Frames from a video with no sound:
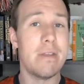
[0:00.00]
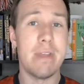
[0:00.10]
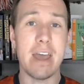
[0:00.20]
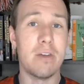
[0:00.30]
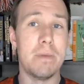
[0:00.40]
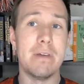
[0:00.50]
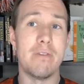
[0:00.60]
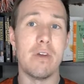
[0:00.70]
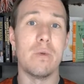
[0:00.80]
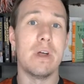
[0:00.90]
That could be a
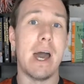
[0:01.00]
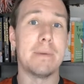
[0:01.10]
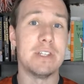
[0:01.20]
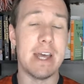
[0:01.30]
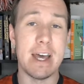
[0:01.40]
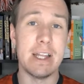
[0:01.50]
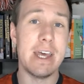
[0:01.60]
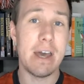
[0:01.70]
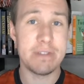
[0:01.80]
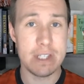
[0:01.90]
very real option.
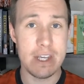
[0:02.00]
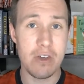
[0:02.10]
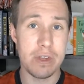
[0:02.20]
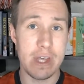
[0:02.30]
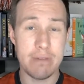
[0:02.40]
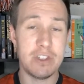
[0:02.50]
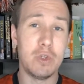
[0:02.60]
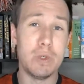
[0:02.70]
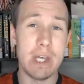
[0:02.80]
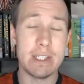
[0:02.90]
LAFC, you only have
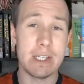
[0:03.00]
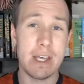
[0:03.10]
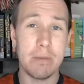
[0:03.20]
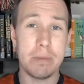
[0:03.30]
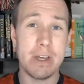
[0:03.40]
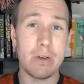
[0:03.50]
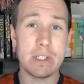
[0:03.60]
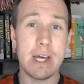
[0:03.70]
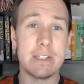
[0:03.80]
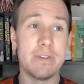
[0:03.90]
2 designated player
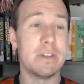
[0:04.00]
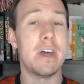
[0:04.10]
slots filled.